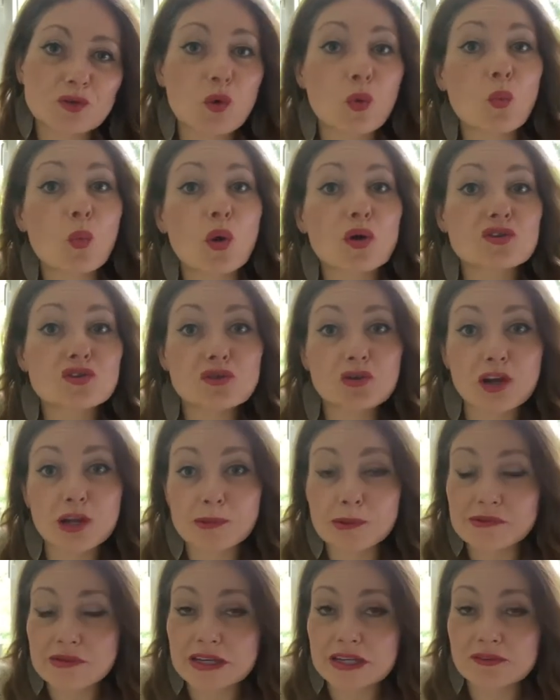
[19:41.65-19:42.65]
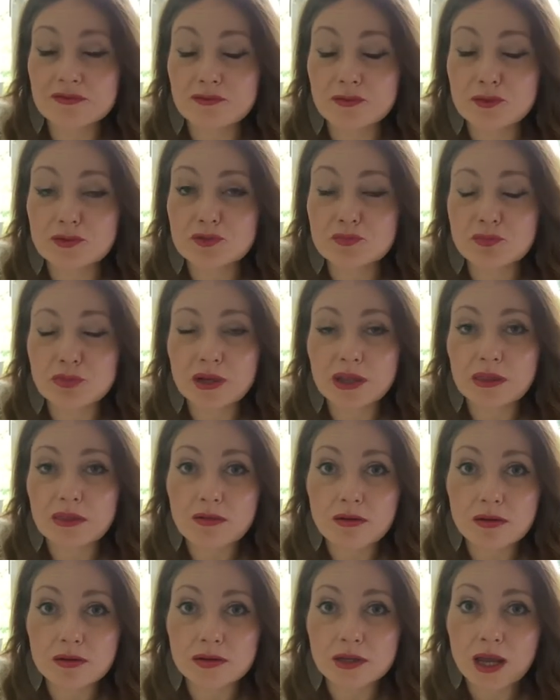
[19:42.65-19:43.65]
or what you're going to be reading for
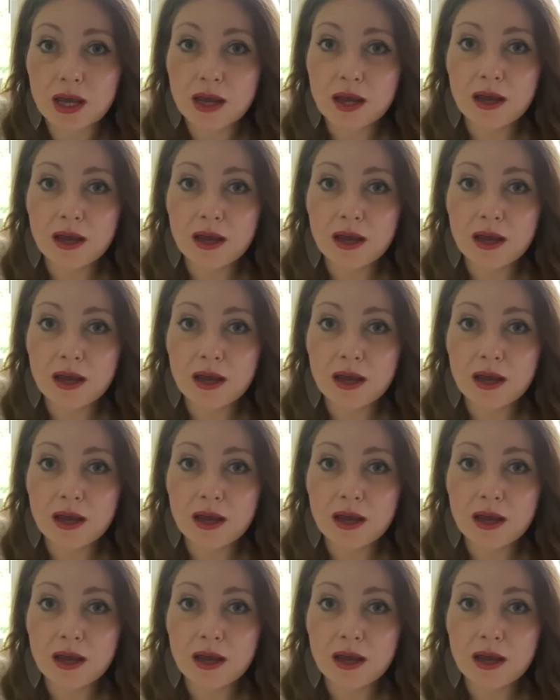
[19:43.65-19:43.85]
Springathon.